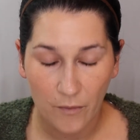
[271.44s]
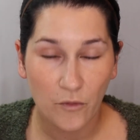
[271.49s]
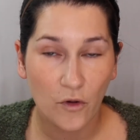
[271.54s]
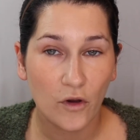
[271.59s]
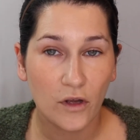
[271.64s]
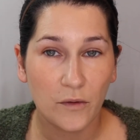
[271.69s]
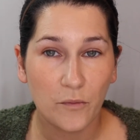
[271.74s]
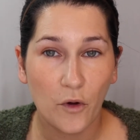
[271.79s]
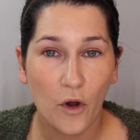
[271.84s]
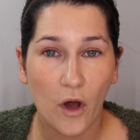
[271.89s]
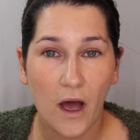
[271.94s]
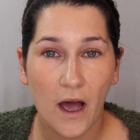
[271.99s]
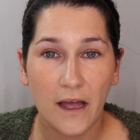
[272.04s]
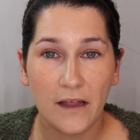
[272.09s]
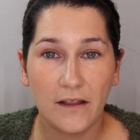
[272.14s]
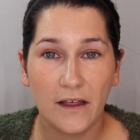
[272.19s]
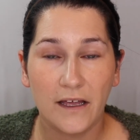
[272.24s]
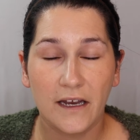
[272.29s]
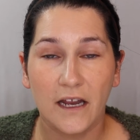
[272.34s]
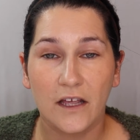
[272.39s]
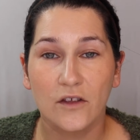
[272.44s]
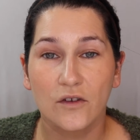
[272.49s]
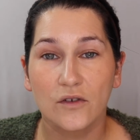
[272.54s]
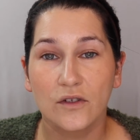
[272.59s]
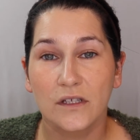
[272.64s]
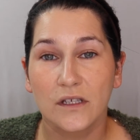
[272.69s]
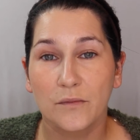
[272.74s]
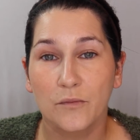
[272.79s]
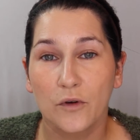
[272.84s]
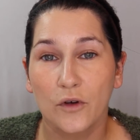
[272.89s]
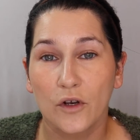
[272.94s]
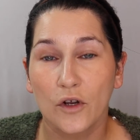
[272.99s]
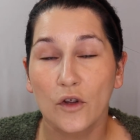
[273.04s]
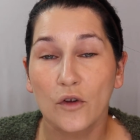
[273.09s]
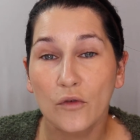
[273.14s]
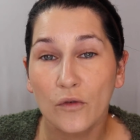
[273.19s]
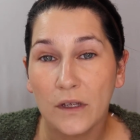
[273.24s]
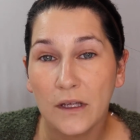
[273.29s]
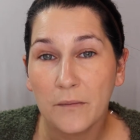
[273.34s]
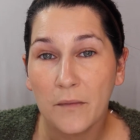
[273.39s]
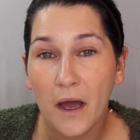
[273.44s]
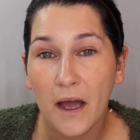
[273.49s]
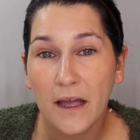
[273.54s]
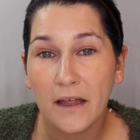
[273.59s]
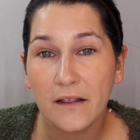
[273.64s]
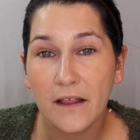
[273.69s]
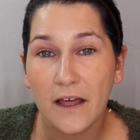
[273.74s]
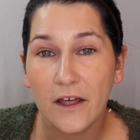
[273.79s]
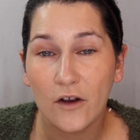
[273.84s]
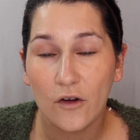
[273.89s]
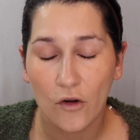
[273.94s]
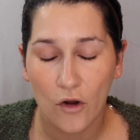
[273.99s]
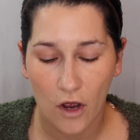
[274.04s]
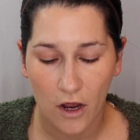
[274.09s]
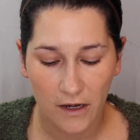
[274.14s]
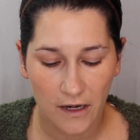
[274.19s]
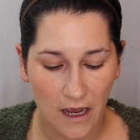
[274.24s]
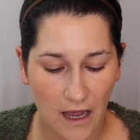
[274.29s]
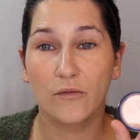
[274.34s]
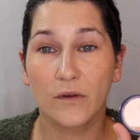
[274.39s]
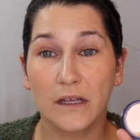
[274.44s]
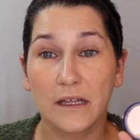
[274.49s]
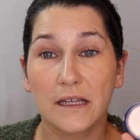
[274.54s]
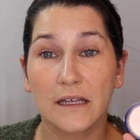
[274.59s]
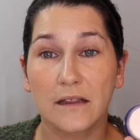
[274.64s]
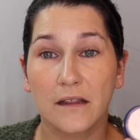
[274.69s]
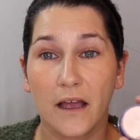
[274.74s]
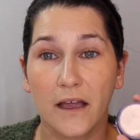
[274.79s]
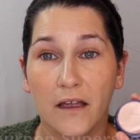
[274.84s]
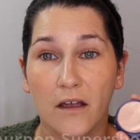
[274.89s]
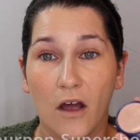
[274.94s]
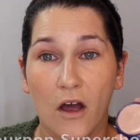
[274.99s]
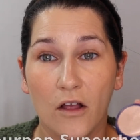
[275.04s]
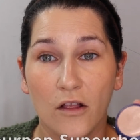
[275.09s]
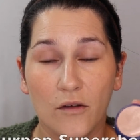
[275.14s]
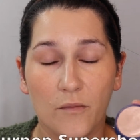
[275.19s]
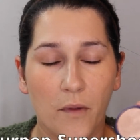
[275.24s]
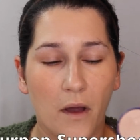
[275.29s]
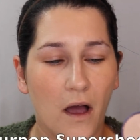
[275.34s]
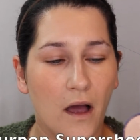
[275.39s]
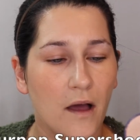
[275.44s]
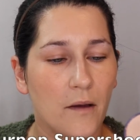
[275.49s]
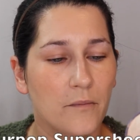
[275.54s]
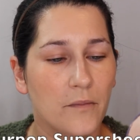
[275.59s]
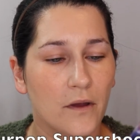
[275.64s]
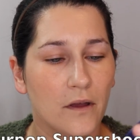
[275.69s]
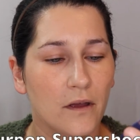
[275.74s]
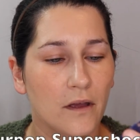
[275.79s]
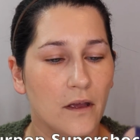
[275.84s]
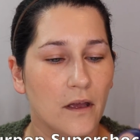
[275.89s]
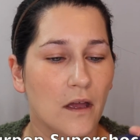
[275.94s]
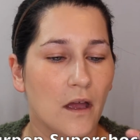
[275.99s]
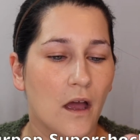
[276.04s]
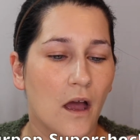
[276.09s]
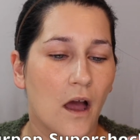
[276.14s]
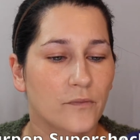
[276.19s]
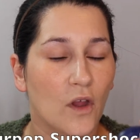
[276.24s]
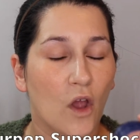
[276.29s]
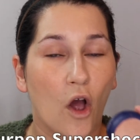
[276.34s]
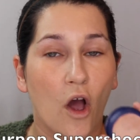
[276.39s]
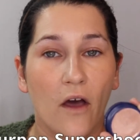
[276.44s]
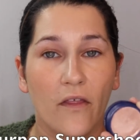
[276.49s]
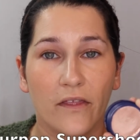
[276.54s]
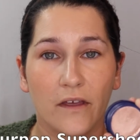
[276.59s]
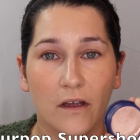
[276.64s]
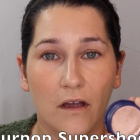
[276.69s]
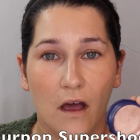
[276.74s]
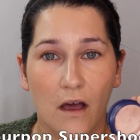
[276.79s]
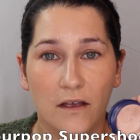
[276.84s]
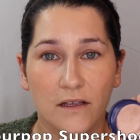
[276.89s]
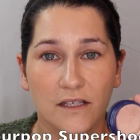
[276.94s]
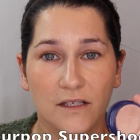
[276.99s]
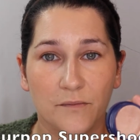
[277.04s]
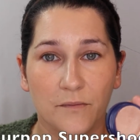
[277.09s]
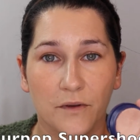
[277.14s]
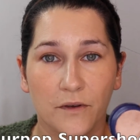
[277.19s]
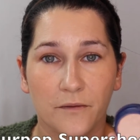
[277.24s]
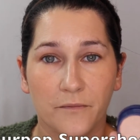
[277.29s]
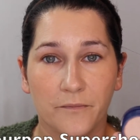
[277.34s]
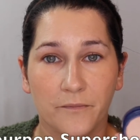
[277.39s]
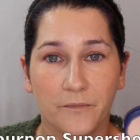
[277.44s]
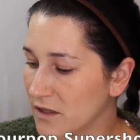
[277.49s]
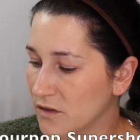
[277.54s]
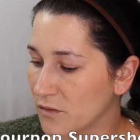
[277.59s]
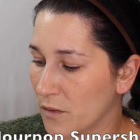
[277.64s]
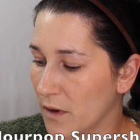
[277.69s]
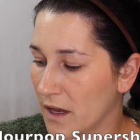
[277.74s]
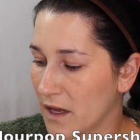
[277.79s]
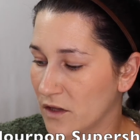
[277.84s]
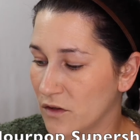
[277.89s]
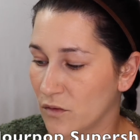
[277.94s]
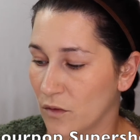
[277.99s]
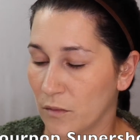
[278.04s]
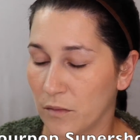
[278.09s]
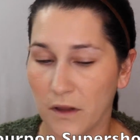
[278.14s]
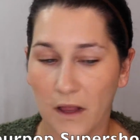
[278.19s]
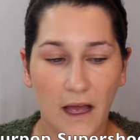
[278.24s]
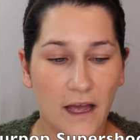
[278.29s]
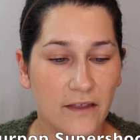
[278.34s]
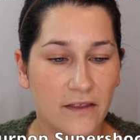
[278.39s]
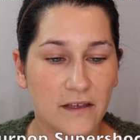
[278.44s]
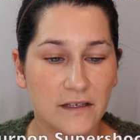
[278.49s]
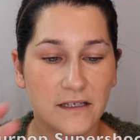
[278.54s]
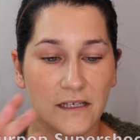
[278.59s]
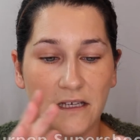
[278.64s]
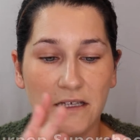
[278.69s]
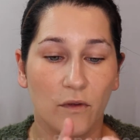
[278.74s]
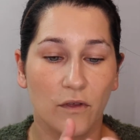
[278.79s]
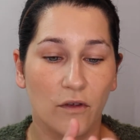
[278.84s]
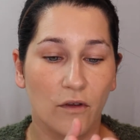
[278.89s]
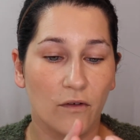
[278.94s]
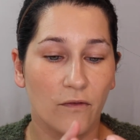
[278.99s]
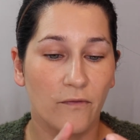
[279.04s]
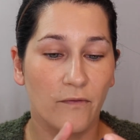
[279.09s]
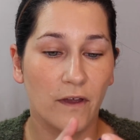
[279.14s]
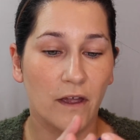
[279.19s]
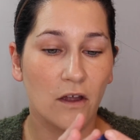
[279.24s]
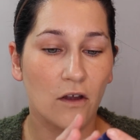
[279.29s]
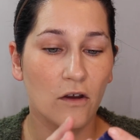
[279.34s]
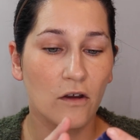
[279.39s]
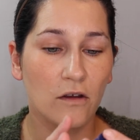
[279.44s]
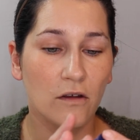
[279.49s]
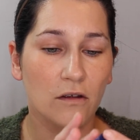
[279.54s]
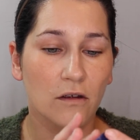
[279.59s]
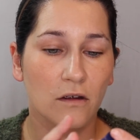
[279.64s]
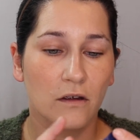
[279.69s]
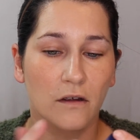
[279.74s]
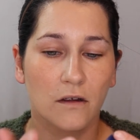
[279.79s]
I'm going to put highlight, I usually put a cream highlighter on. I really like ColourPop on the cusp. The best way to apply this is with your finger.